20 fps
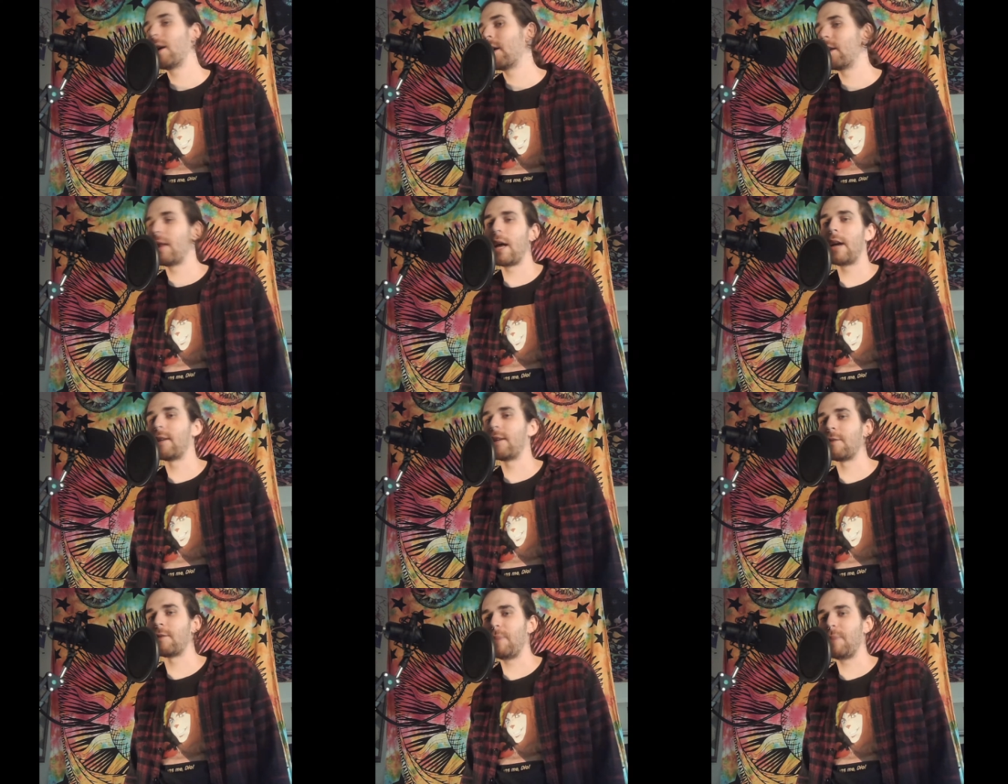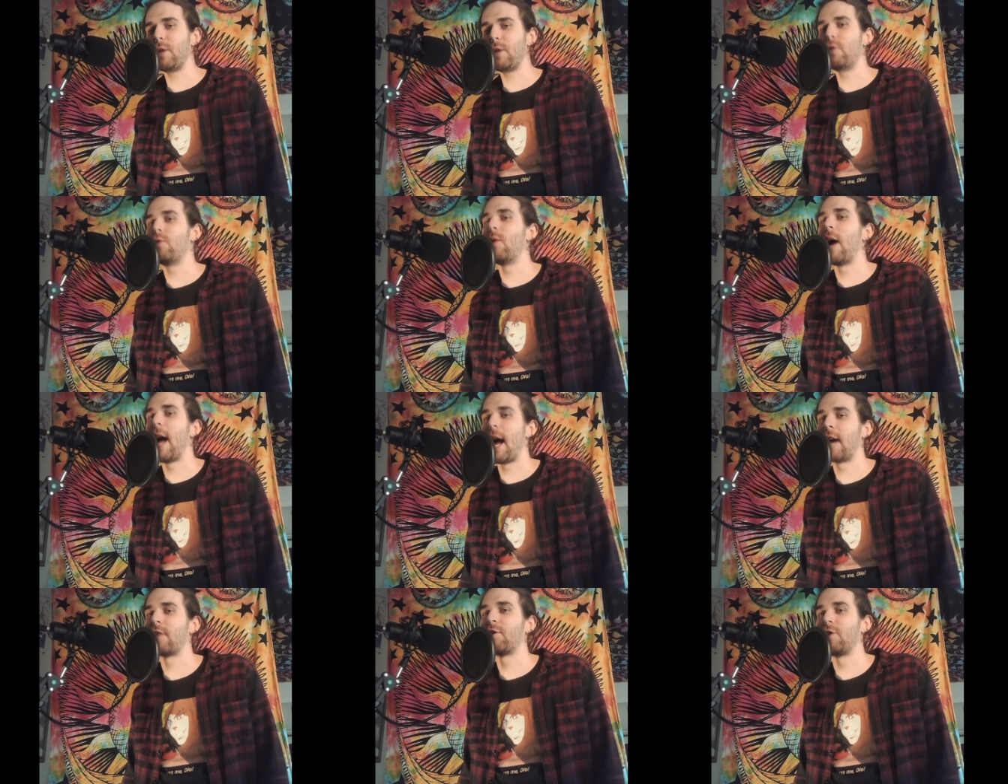that doesn't mean you
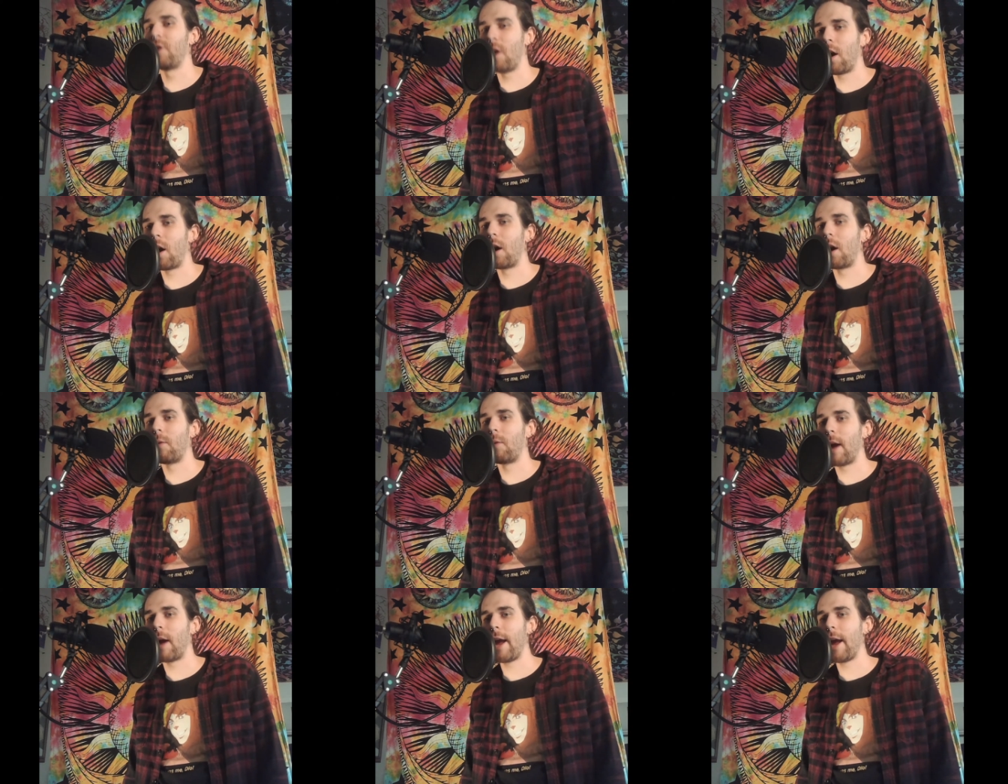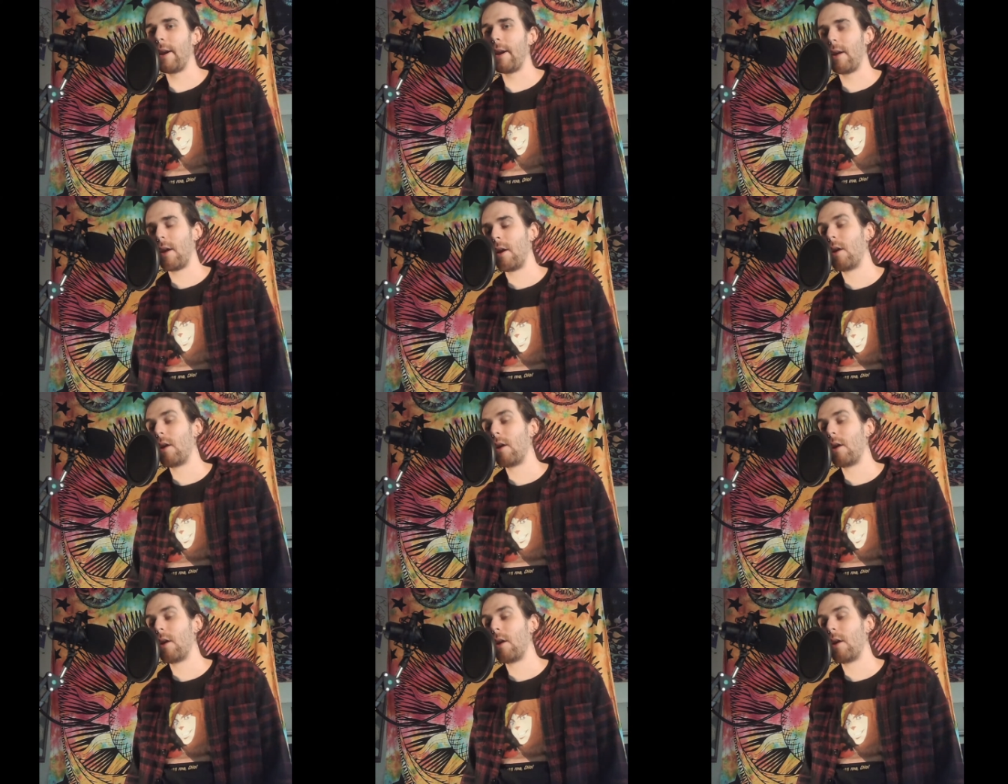actually are right.